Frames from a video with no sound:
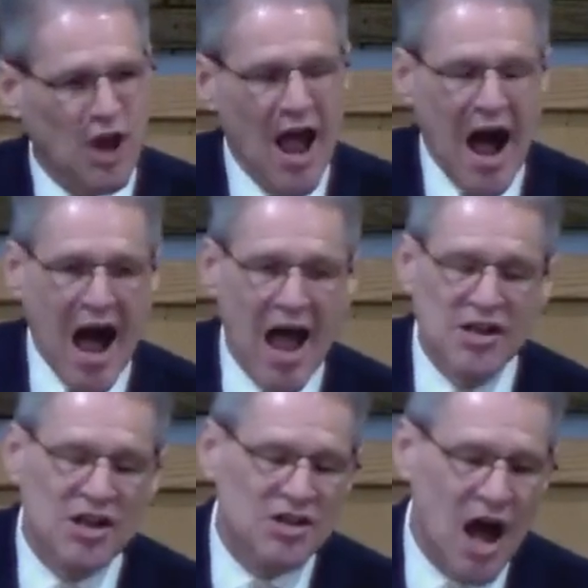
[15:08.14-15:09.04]
I did
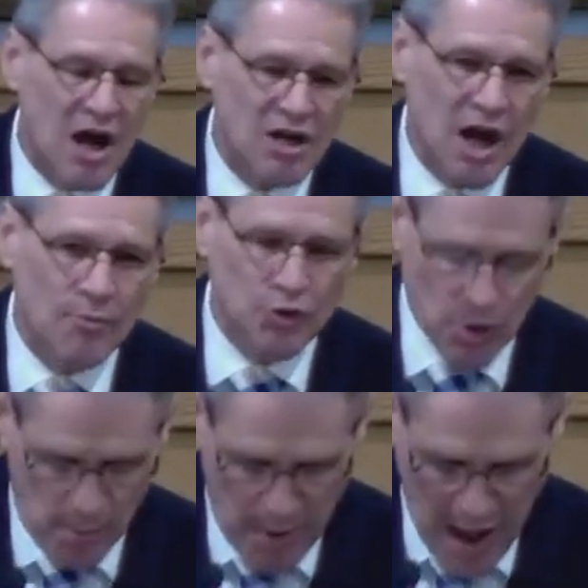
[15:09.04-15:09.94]
not come to
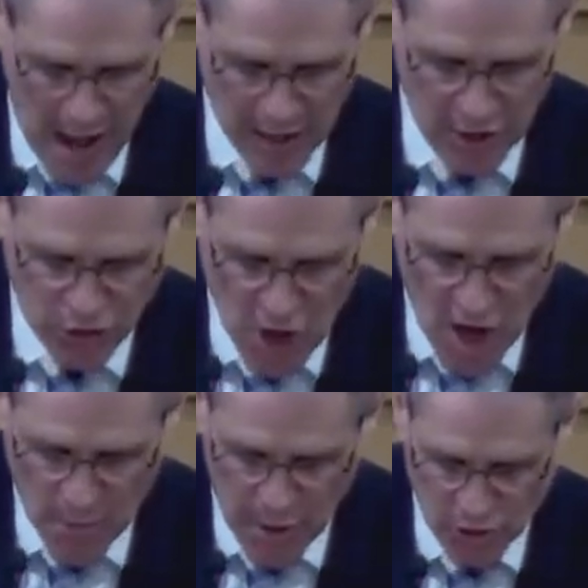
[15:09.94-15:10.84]
abolish,
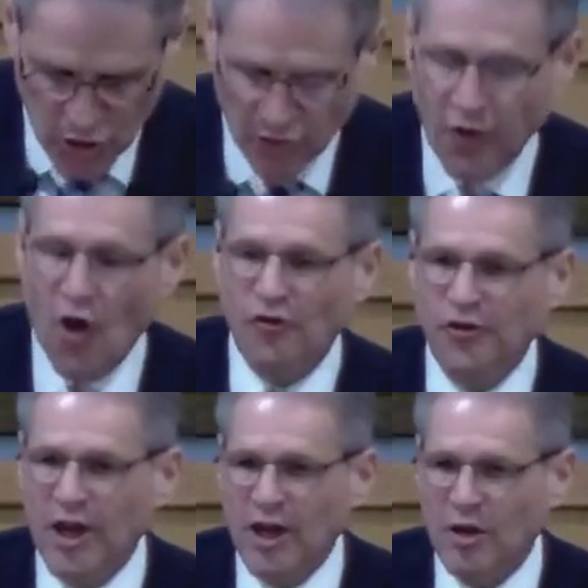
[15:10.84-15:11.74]
but to
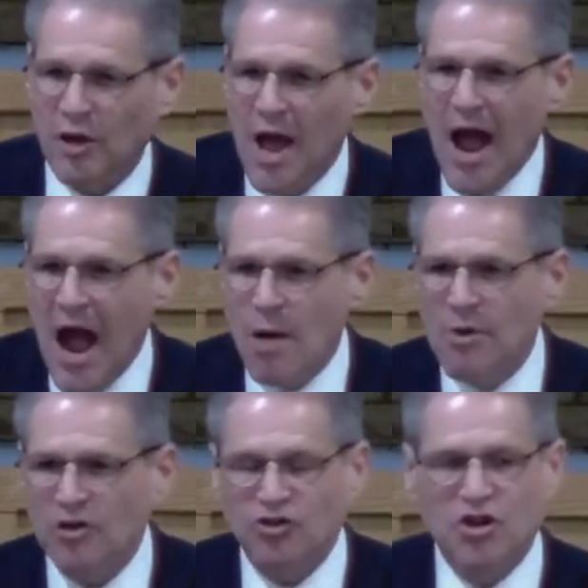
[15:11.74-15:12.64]
fulfill. How
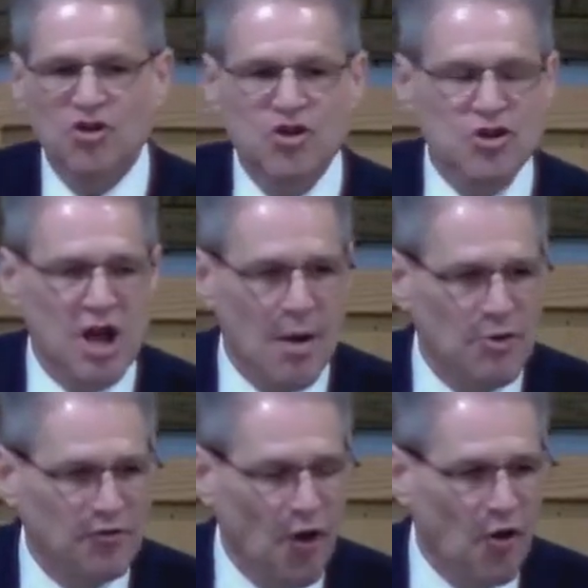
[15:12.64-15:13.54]
much did you come to
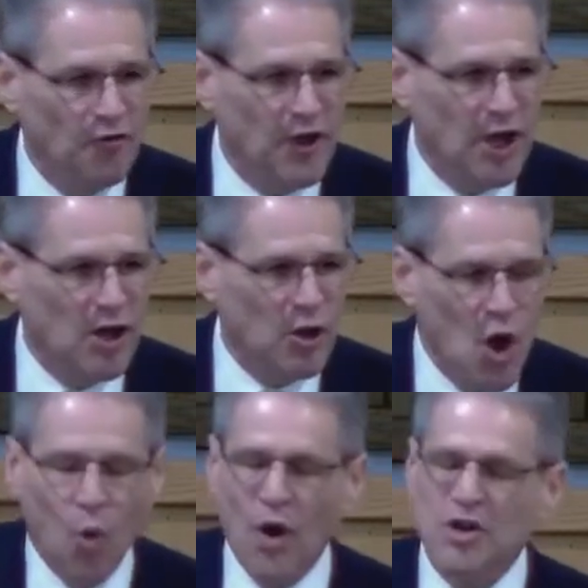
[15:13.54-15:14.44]
fulfill?
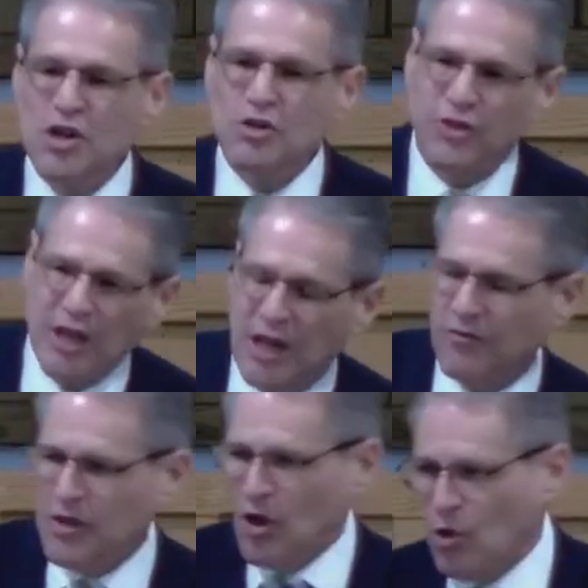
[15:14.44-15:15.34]
What do you think of the
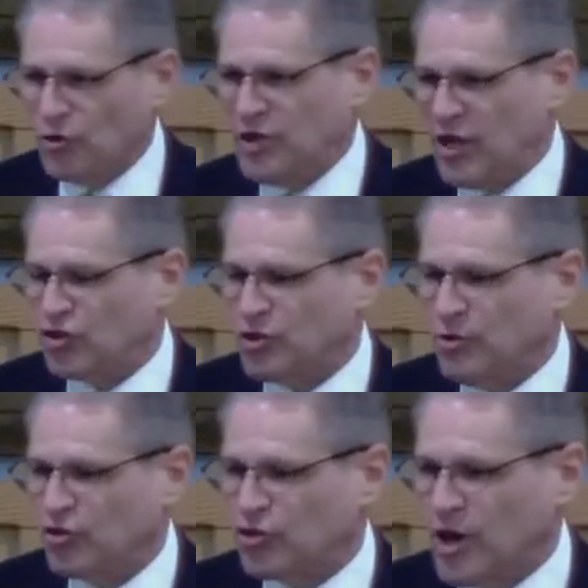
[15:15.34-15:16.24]
Old Testament
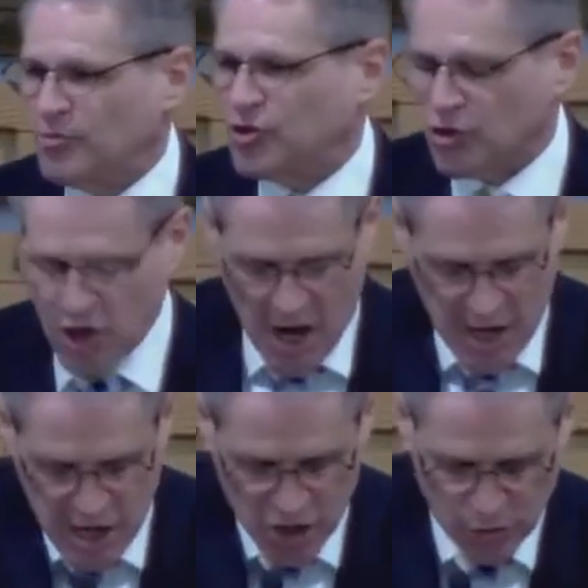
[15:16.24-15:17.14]
scriptures?
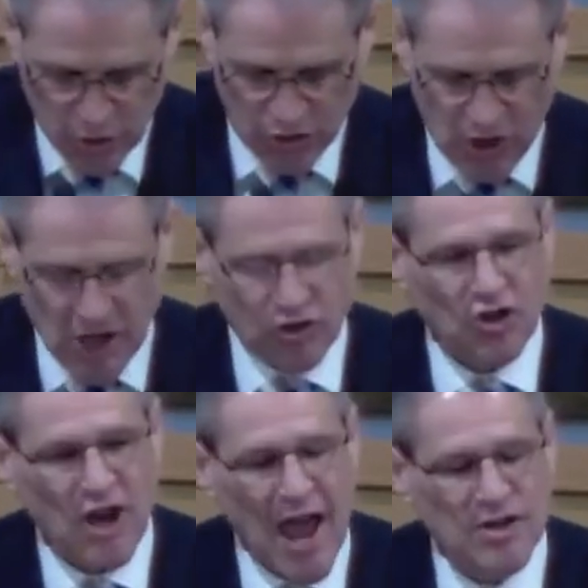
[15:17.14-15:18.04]
Here's what Jesus
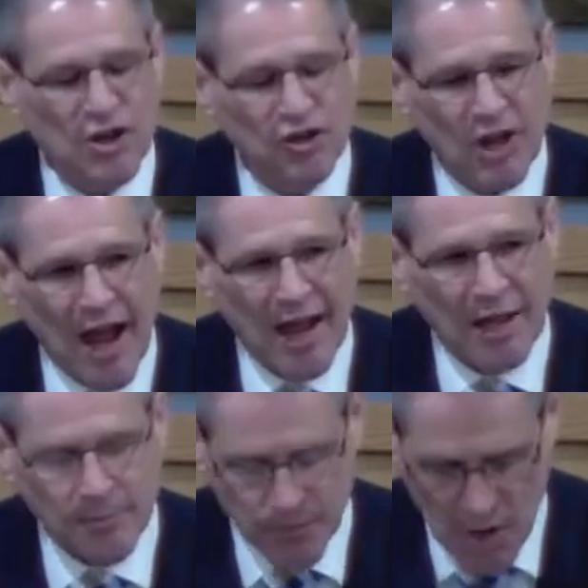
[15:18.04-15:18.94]
had to say.
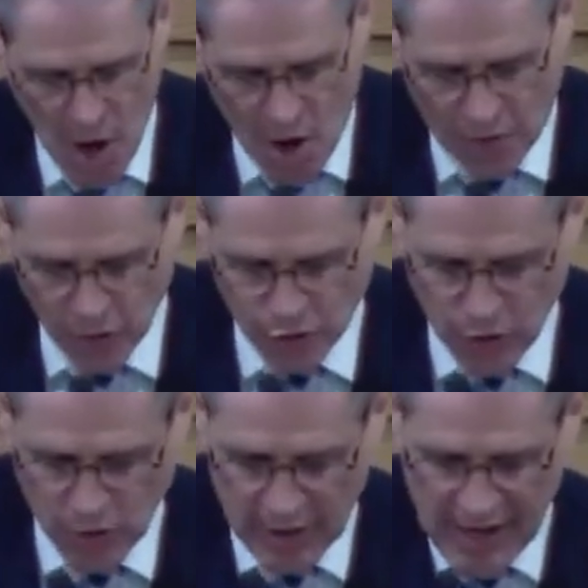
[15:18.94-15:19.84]
For
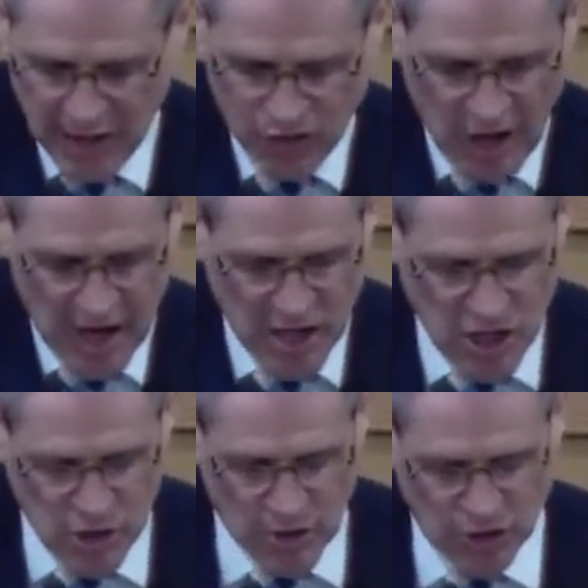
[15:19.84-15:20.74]
truly I say to you,
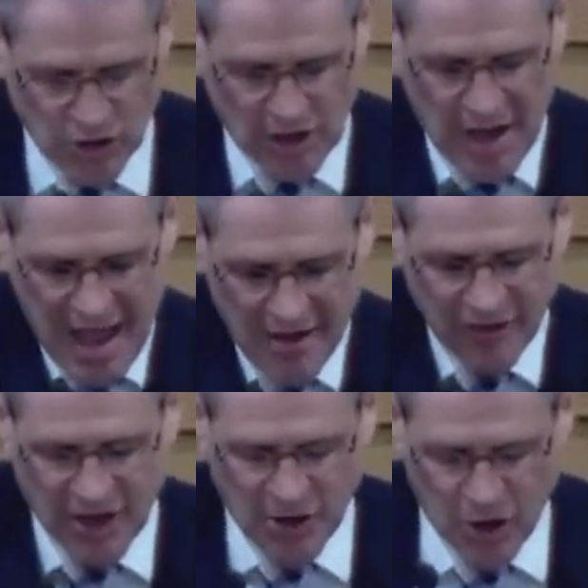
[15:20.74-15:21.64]
until heaven
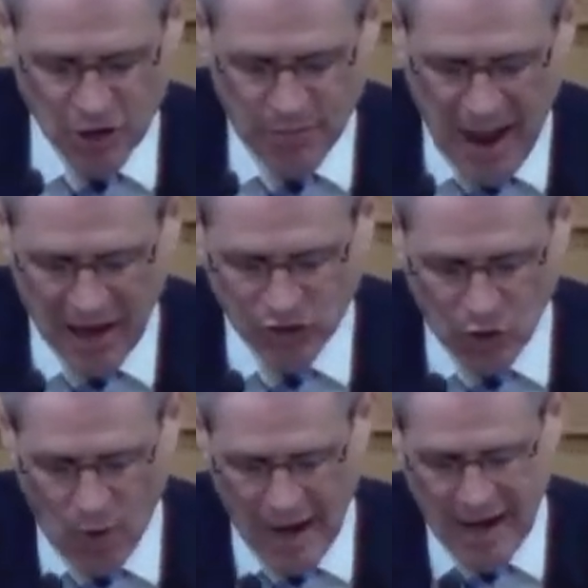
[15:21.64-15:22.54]
and earth pass
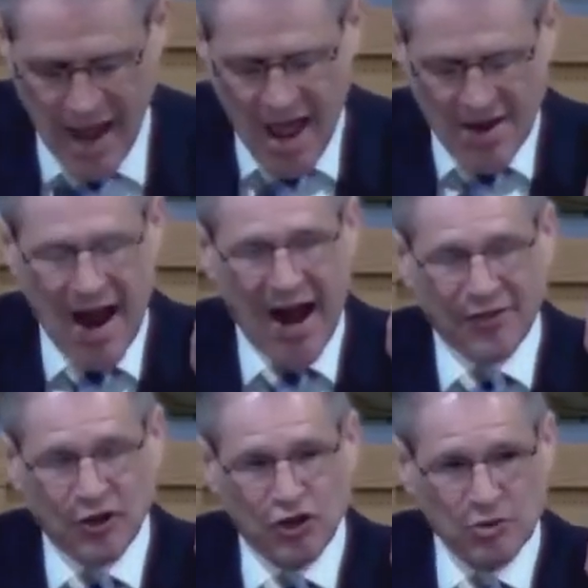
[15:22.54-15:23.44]
away, not the
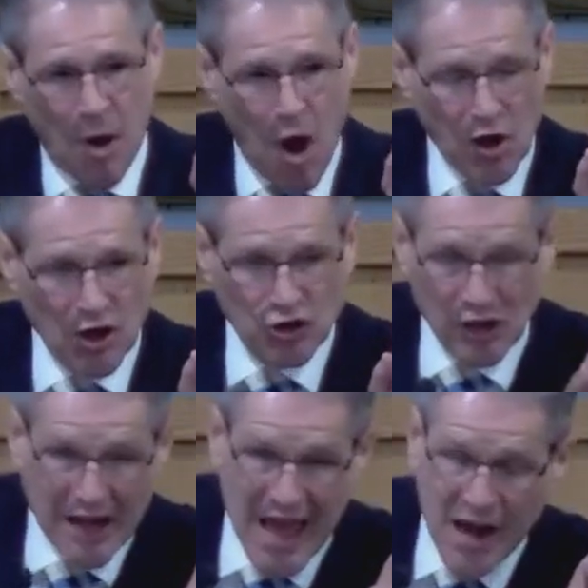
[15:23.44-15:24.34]
smallest
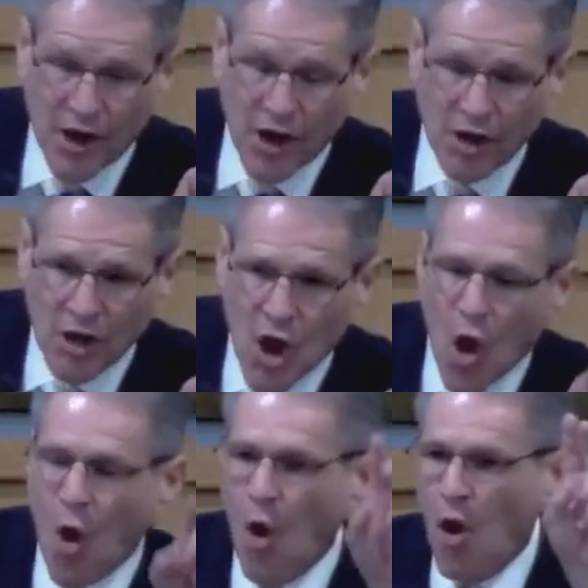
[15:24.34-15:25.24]
letter
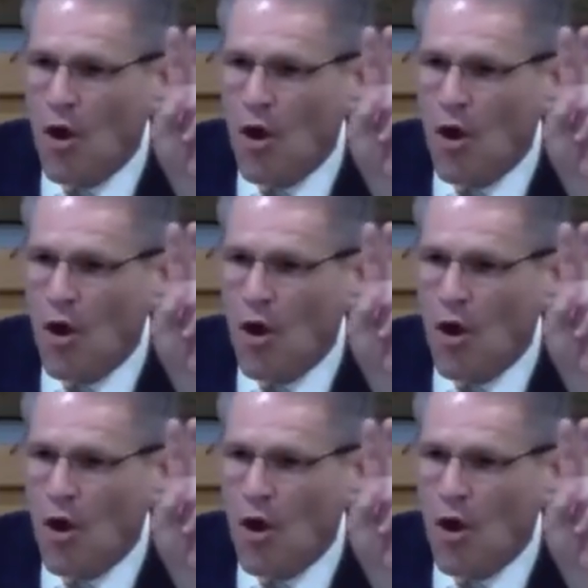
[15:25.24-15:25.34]
or